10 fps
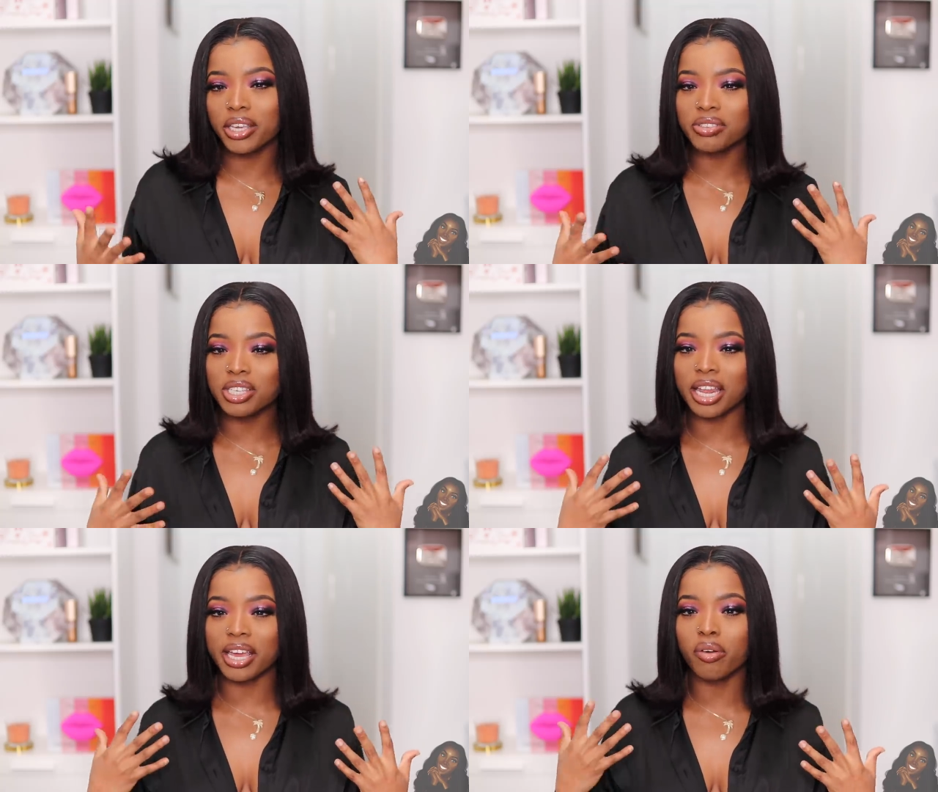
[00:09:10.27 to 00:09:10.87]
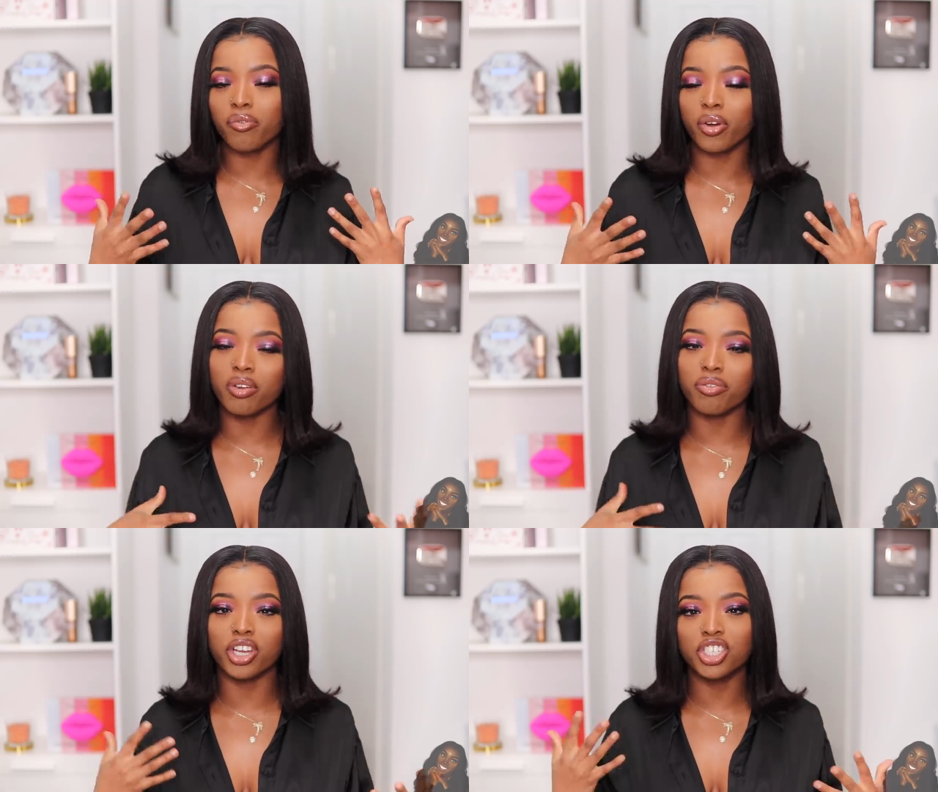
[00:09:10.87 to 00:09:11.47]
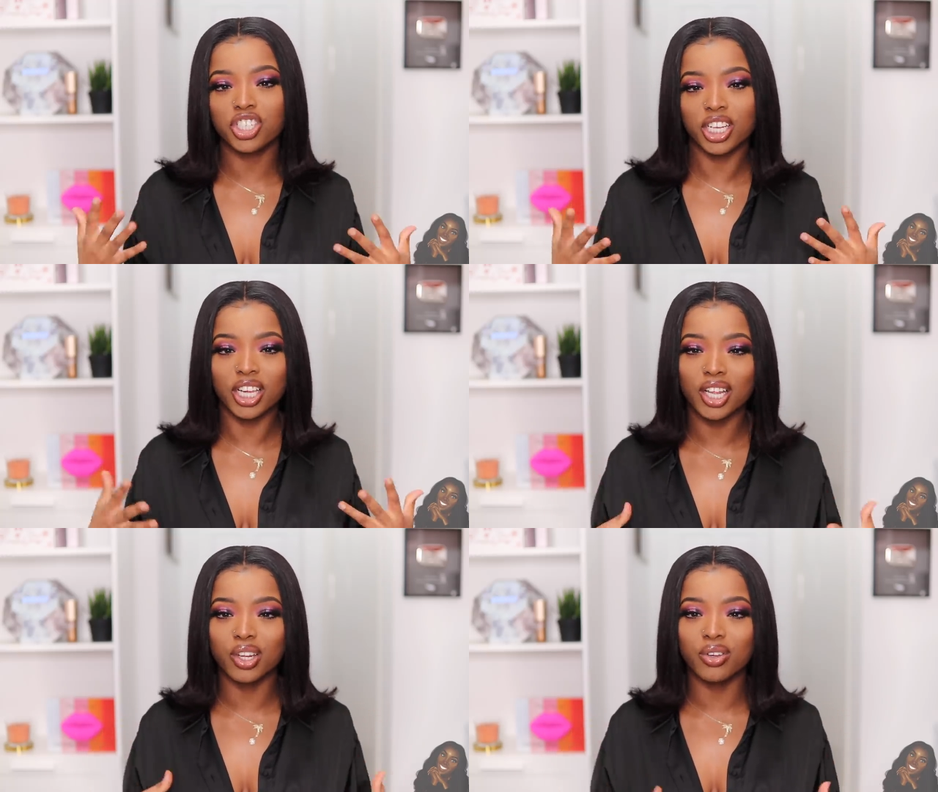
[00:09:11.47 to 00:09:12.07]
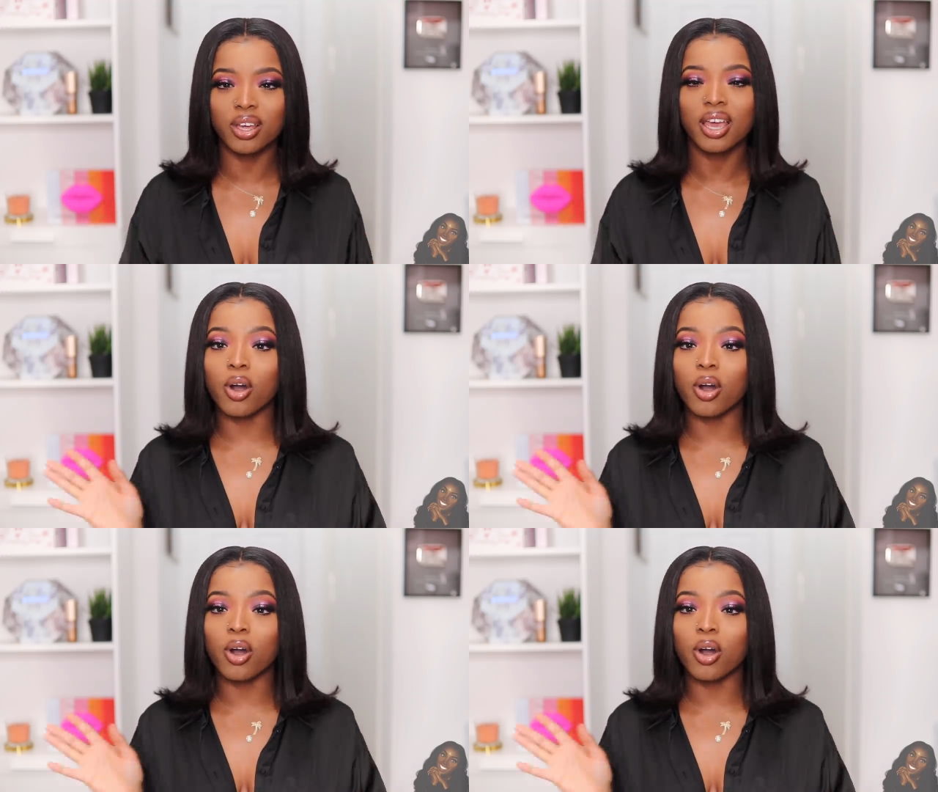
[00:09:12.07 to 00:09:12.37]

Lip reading: gives you like a very chic look.